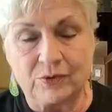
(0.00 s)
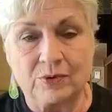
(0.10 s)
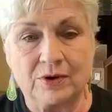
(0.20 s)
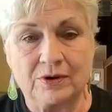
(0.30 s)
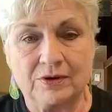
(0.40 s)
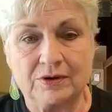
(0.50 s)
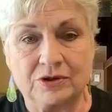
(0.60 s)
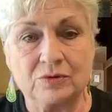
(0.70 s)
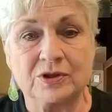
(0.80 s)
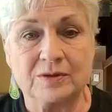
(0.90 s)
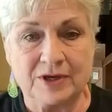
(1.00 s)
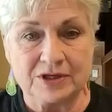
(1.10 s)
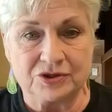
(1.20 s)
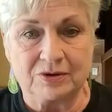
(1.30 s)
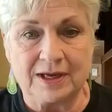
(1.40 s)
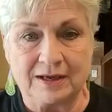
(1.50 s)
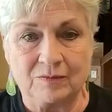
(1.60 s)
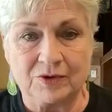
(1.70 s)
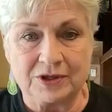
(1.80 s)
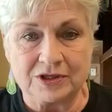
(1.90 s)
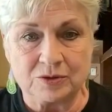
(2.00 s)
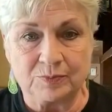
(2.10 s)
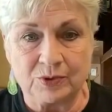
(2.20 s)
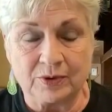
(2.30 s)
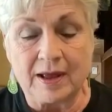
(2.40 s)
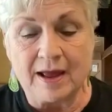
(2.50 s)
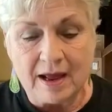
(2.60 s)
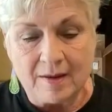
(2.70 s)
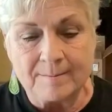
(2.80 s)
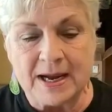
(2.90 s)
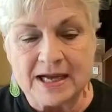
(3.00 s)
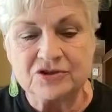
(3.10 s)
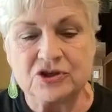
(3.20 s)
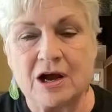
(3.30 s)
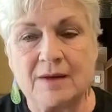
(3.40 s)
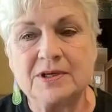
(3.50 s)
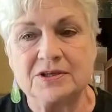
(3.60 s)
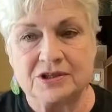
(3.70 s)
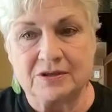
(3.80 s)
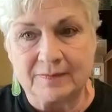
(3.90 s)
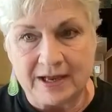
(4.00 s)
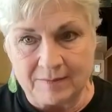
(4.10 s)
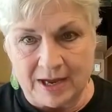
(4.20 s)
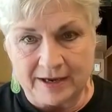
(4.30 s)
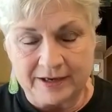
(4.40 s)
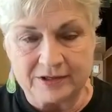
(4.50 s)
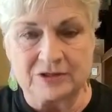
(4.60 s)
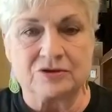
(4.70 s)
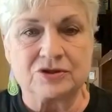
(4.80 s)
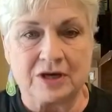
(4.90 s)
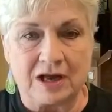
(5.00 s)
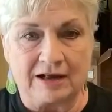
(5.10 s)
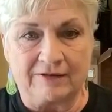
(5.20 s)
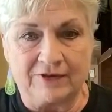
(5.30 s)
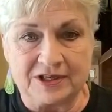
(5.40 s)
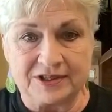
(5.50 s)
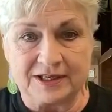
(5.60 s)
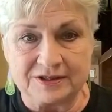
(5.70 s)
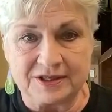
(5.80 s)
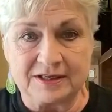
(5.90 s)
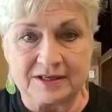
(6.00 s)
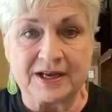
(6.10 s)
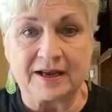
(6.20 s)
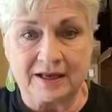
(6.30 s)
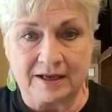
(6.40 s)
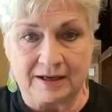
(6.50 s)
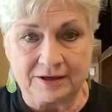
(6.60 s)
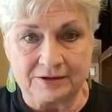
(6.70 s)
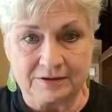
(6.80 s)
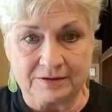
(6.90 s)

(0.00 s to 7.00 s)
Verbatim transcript: for doing the best you can with each book my job is to make my editor's life as easy as i can